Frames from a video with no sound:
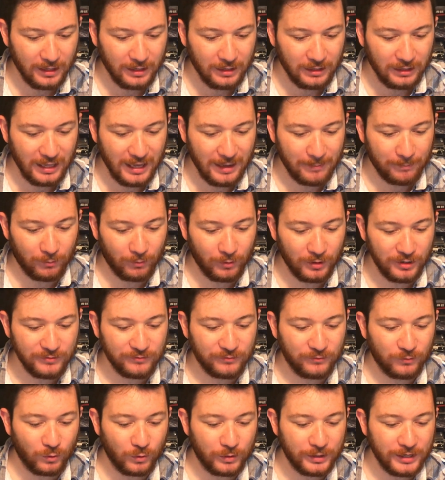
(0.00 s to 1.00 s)
Lap
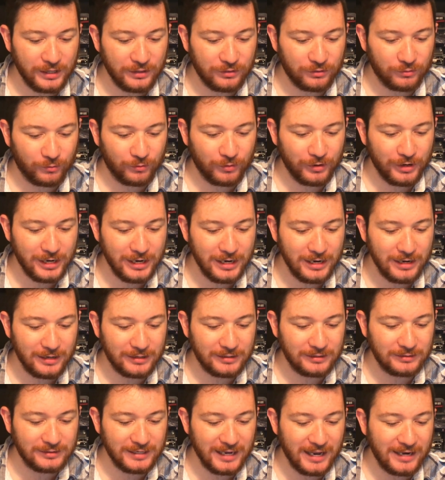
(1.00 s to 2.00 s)
143,
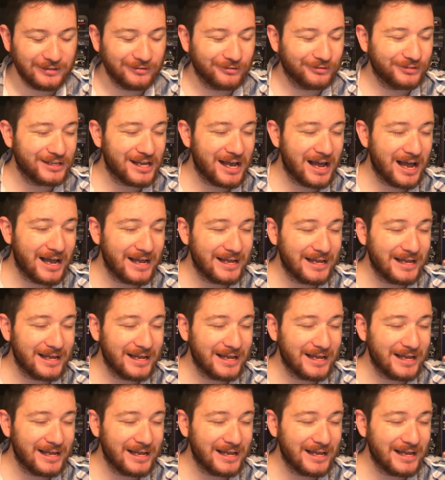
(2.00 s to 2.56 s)
Daniel Dye,